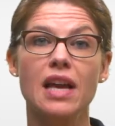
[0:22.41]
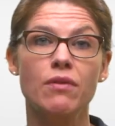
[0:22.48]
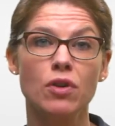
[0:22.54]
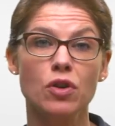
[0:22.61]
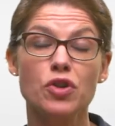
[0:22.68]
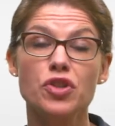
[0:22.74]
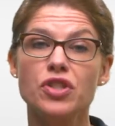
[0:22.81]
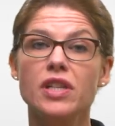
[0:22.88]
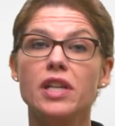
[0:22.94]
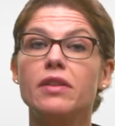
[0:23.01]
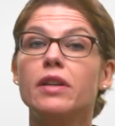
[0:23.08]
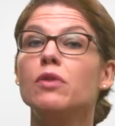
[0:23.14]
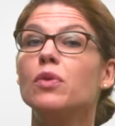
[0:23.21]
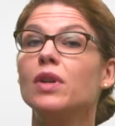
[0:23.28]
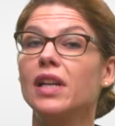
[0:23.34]

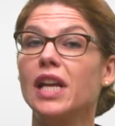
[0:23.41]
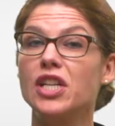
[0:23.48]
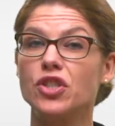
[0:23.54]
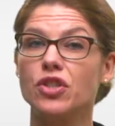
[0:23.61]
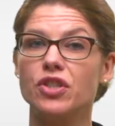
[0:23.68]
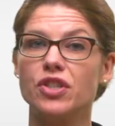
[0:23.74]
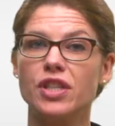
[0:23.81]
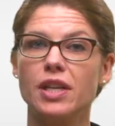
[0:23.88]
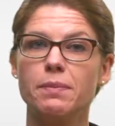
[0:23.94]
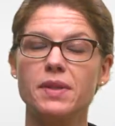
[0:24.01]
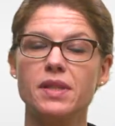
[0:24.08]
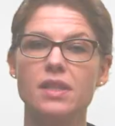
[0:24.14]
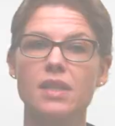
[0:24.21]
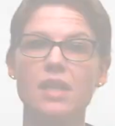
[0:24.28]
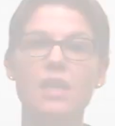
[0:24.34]
evolutionary
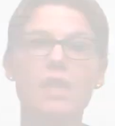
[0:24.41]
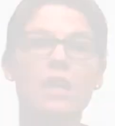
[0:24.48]
relationships.